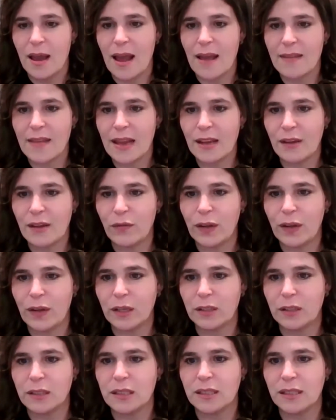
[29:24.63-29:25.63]
and that he
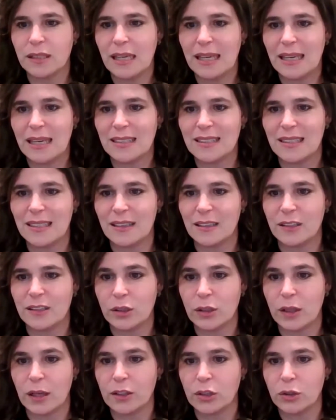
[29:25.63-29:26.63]
feels he is a
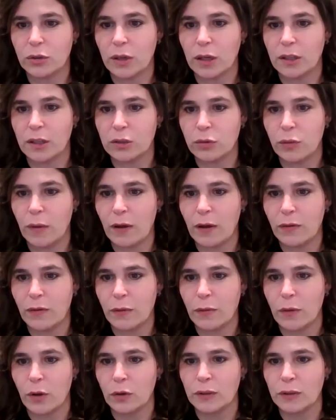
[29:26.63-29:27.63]

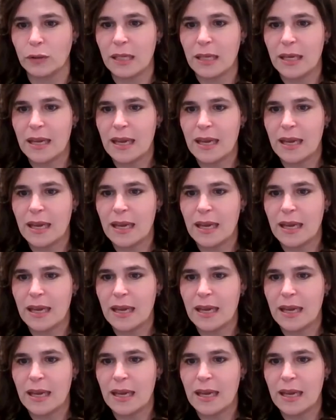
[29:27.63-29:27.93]
12-year-old